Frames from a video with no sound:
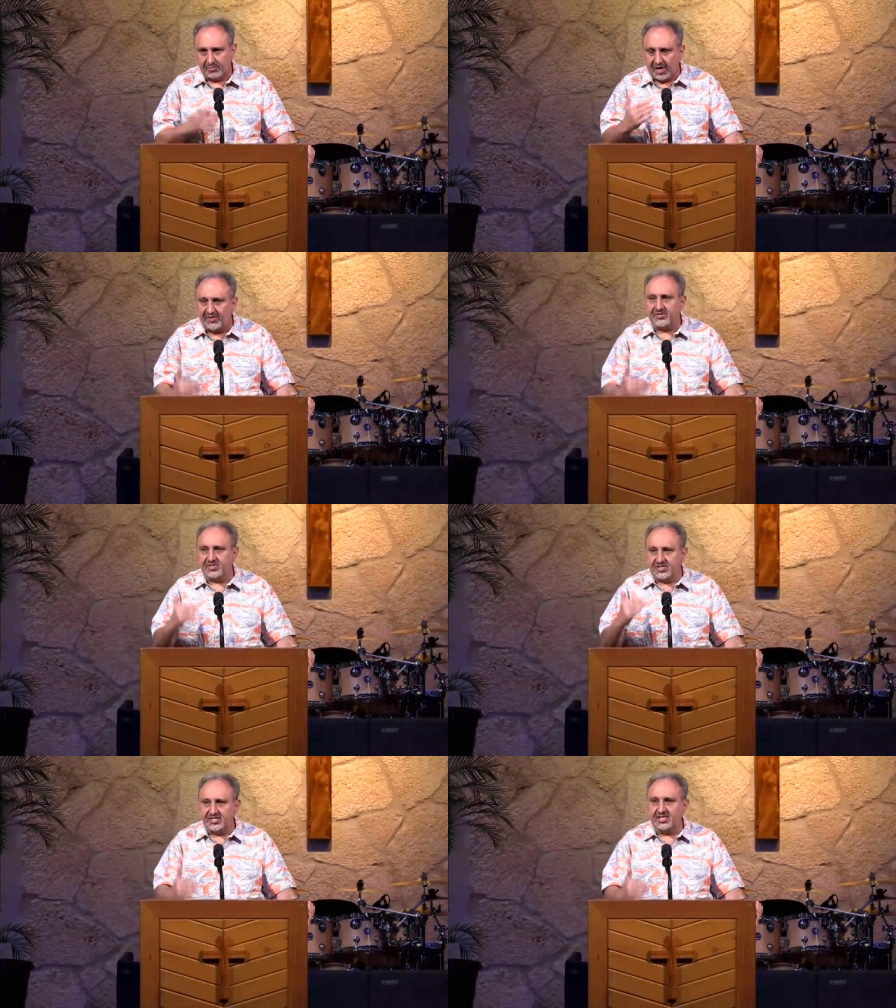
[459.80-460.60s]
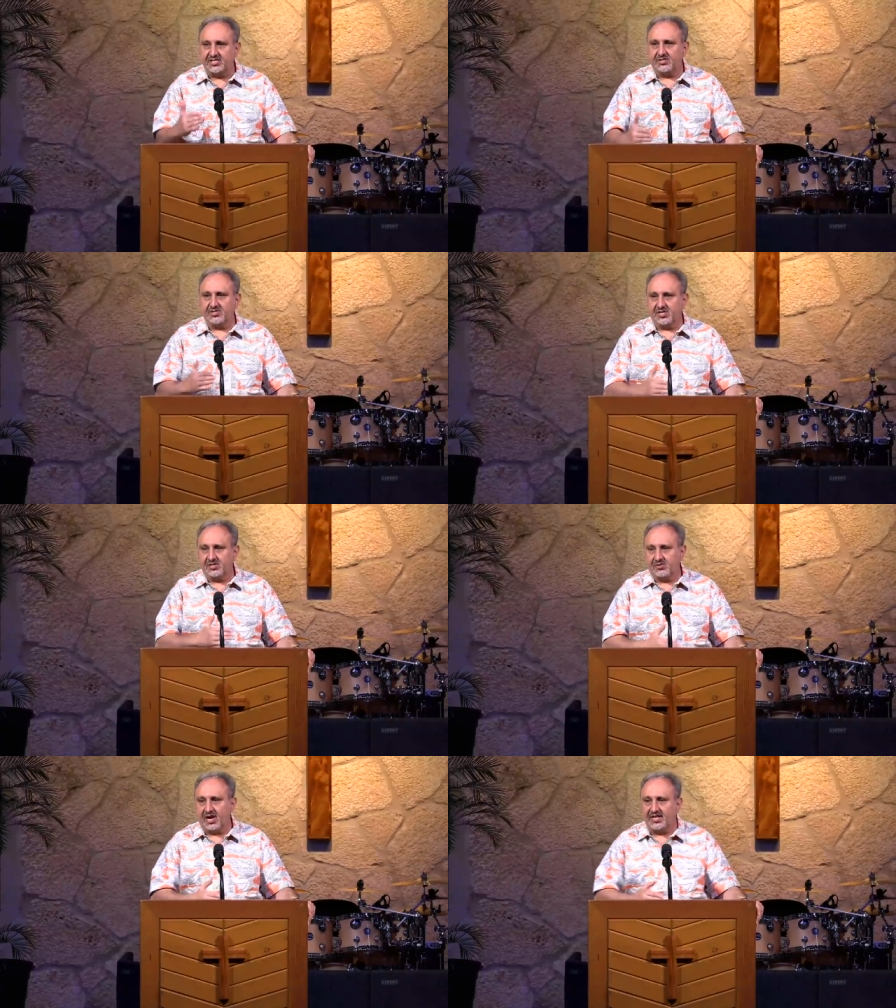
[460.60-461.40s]
brothers and sisters
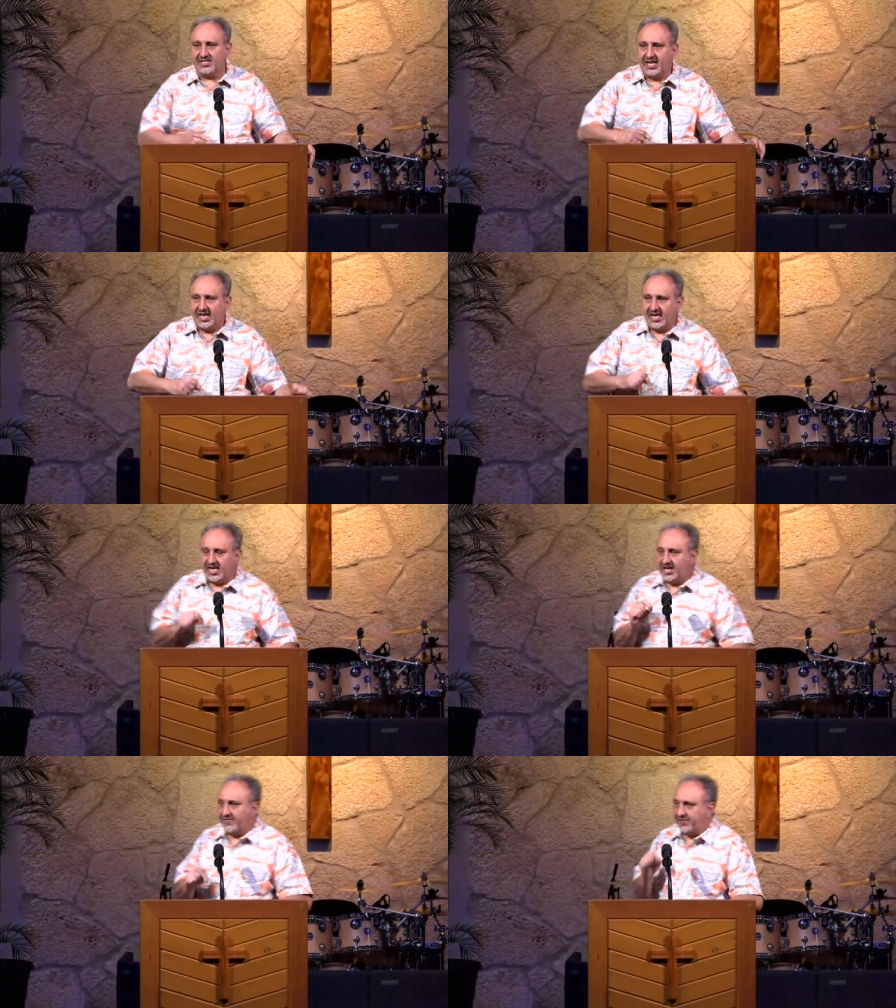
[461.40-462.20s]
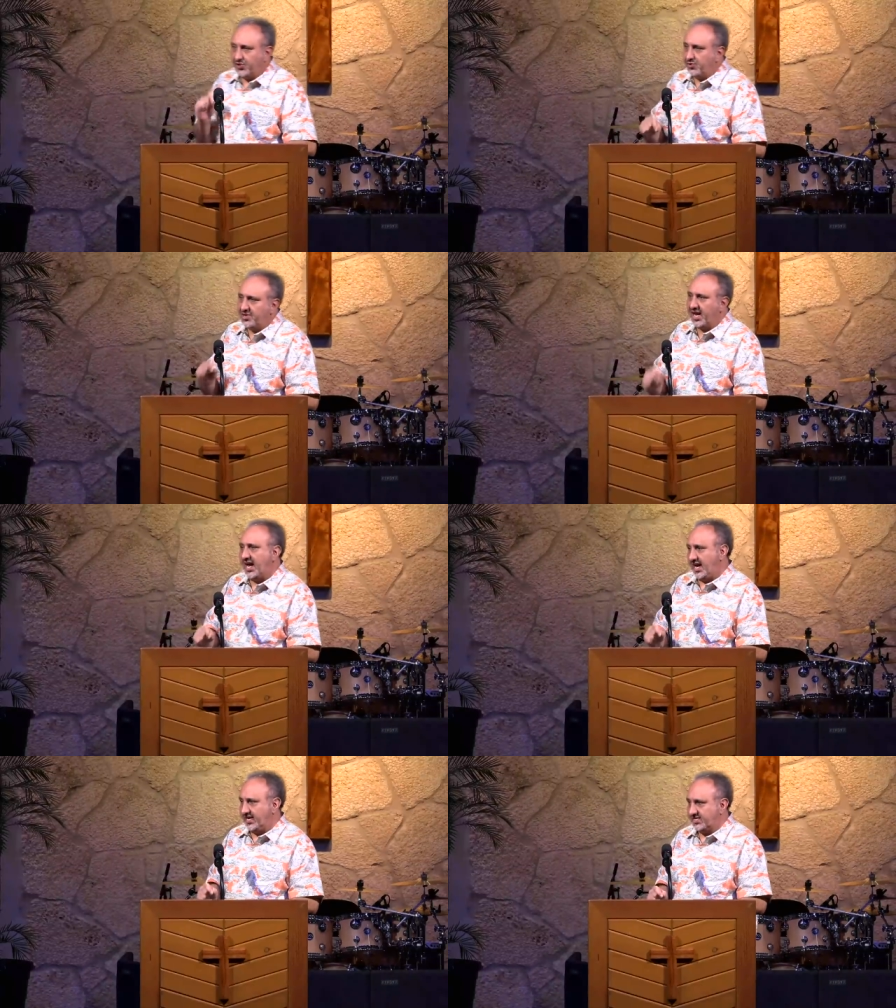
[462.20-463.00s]
in Christ, if you
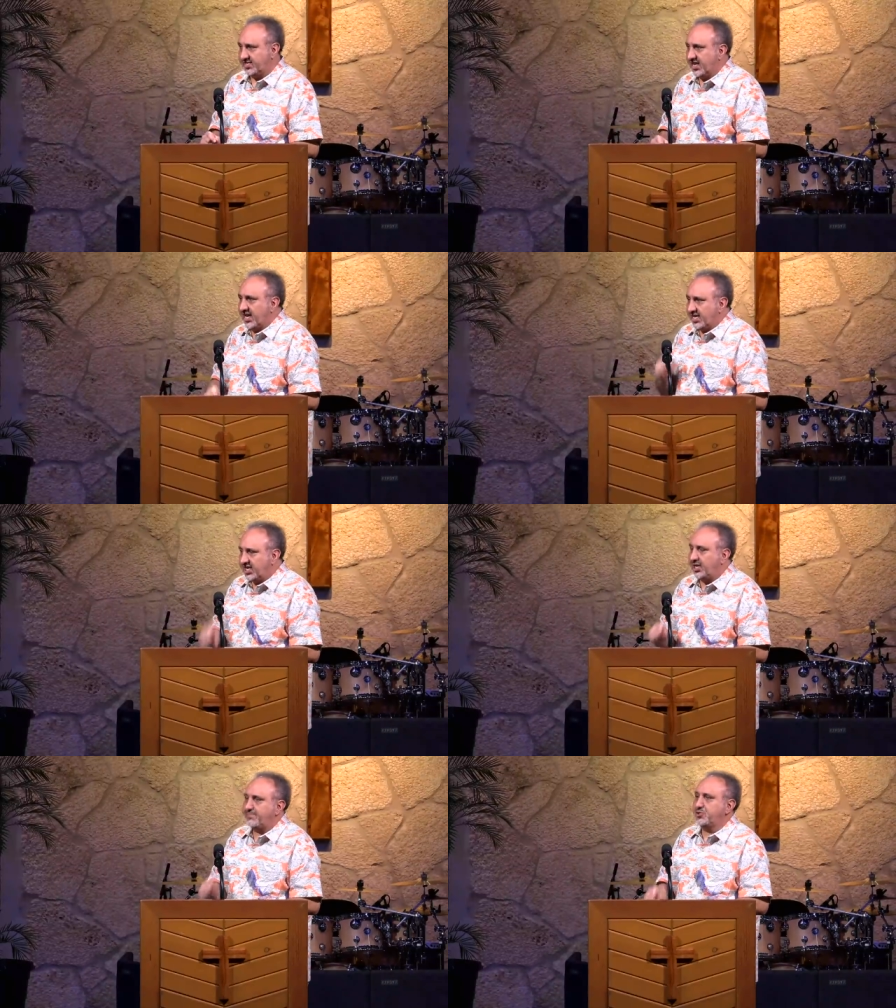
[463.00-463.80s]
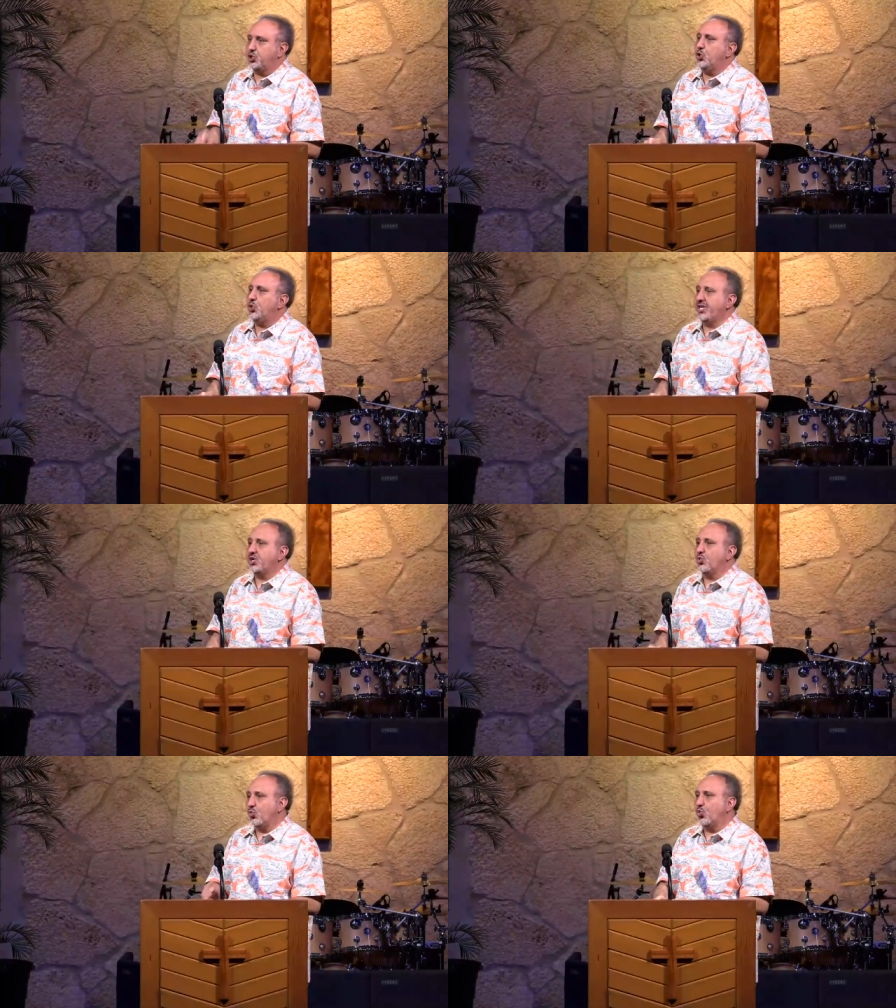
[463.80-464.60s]
guys keep
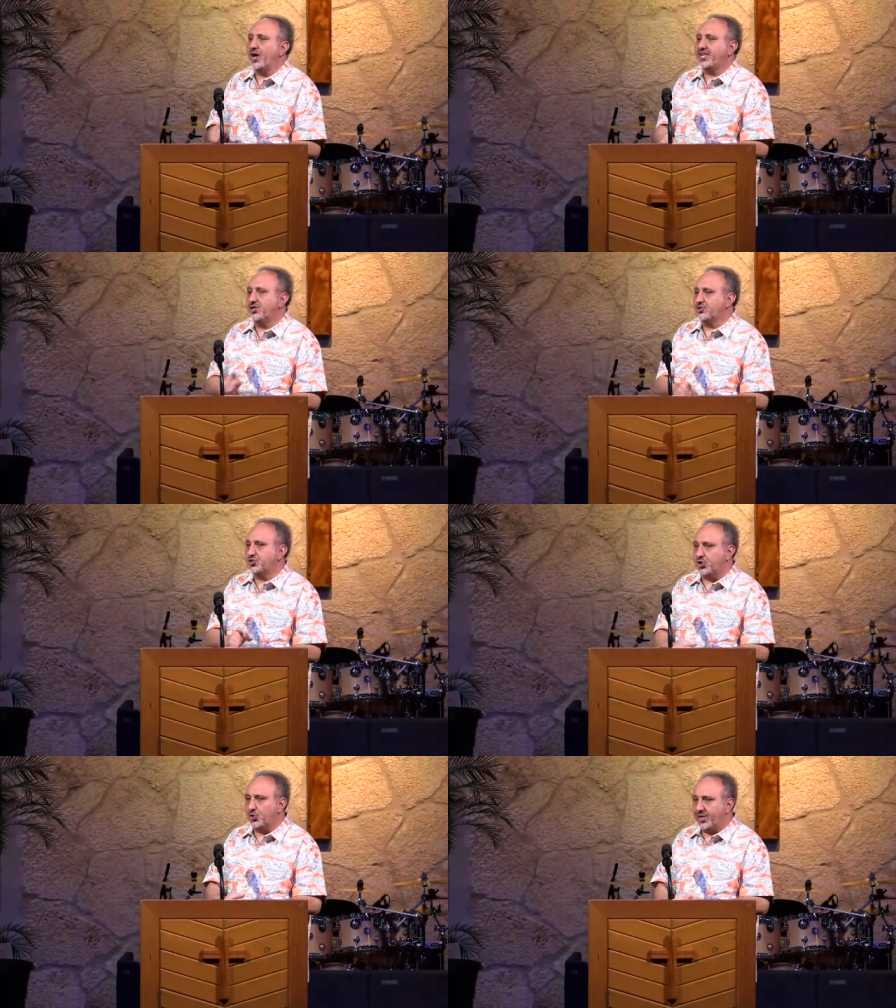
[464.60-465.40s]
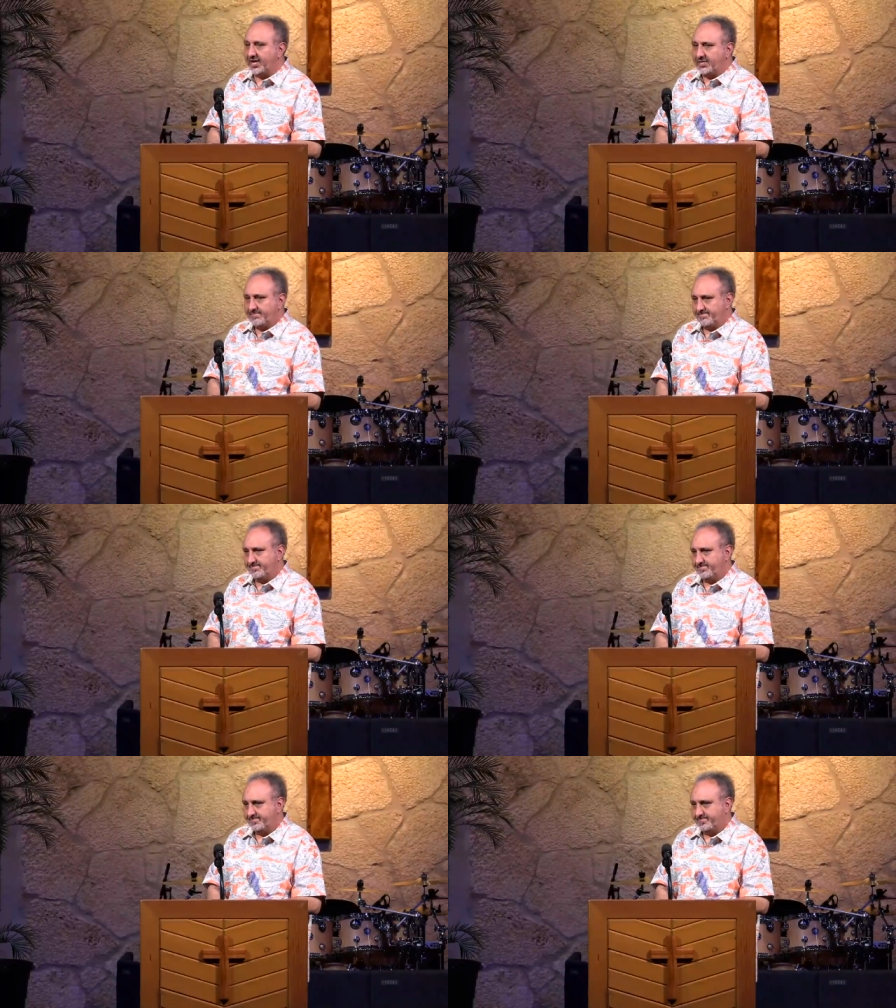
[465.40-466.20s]
doing what you're doing,
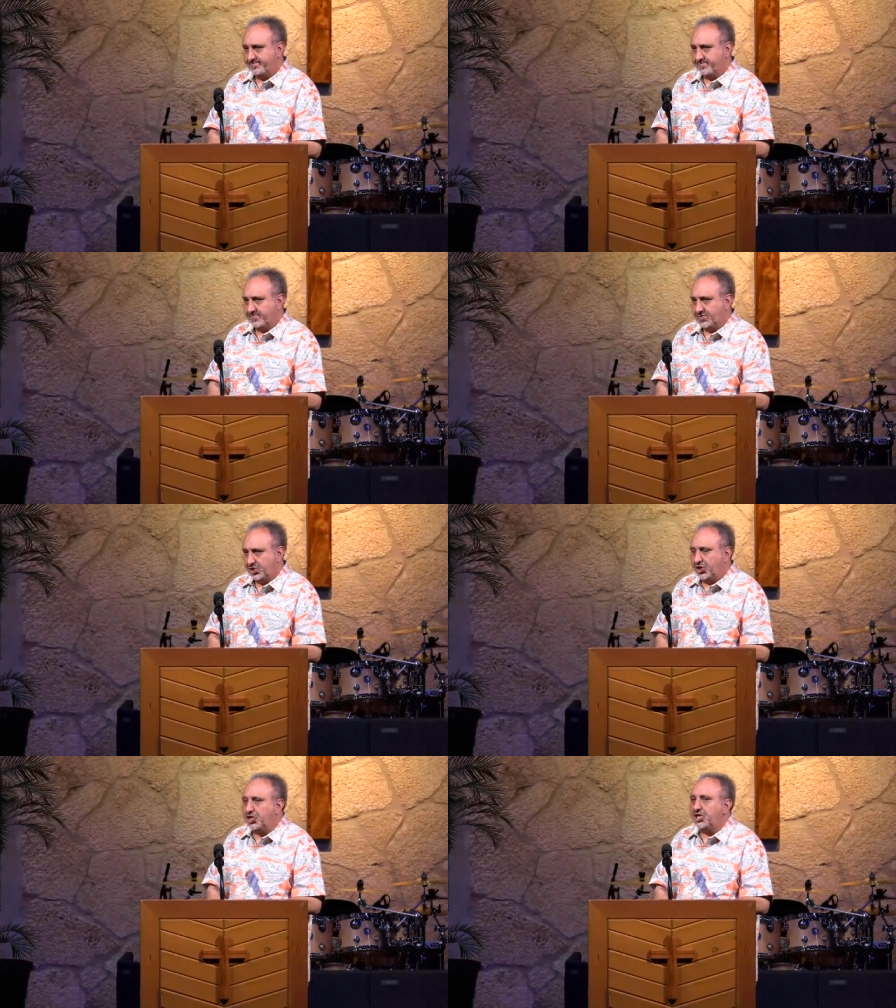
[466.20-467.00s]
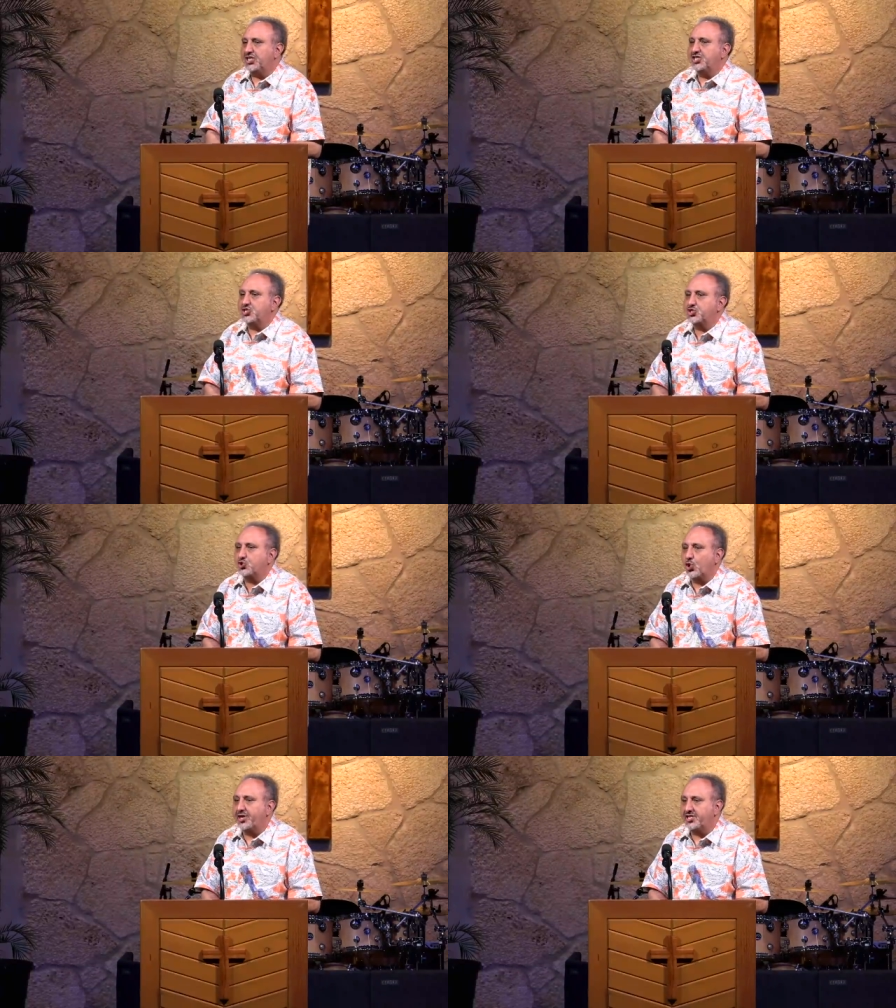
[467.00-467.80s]
you're going to
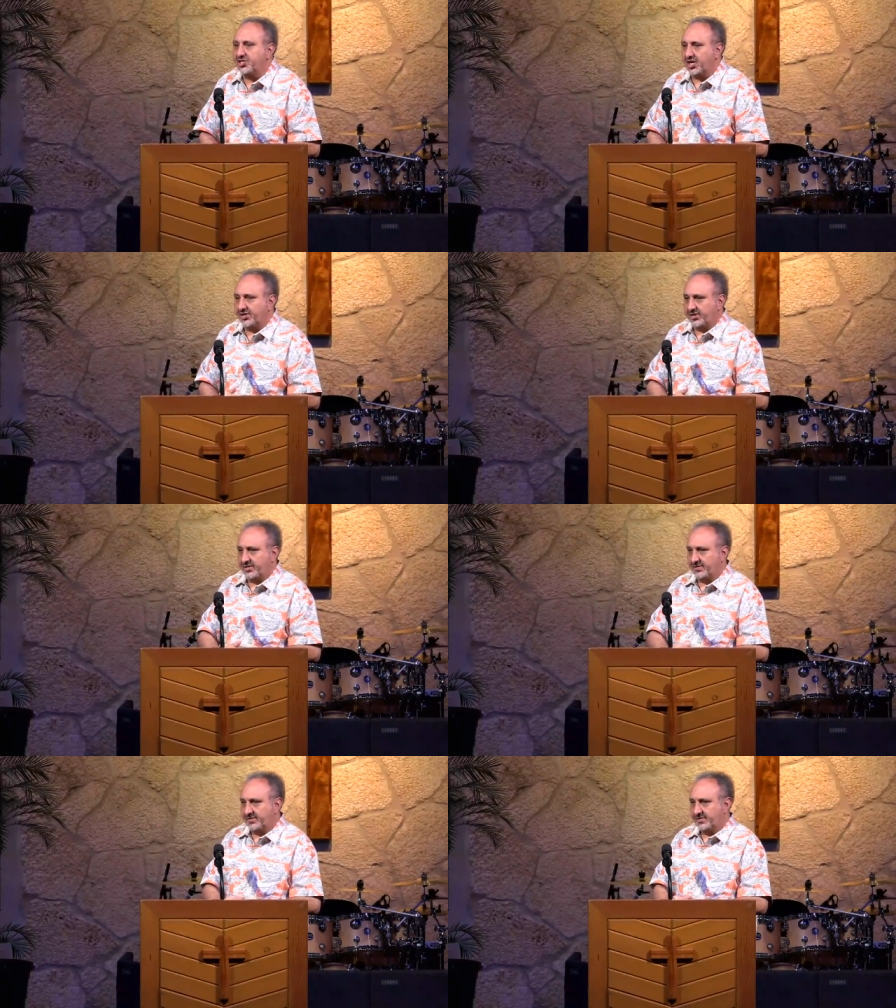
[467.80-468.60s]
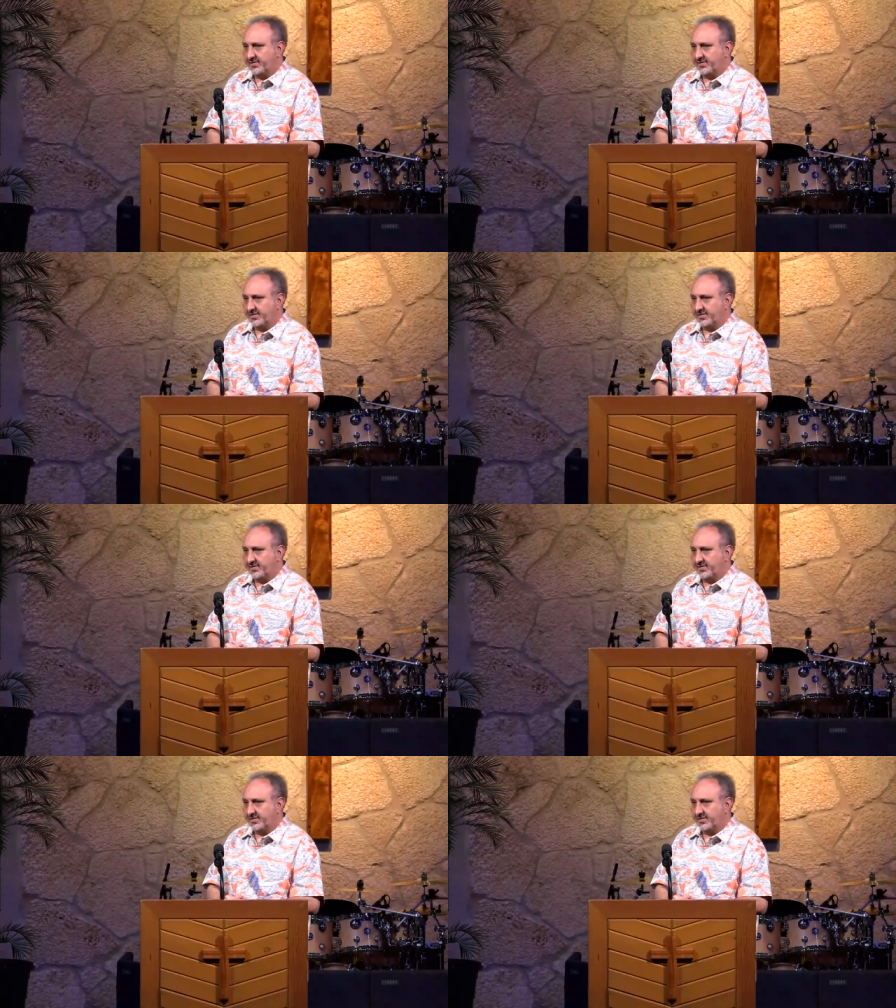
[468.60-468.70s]
destroy each other.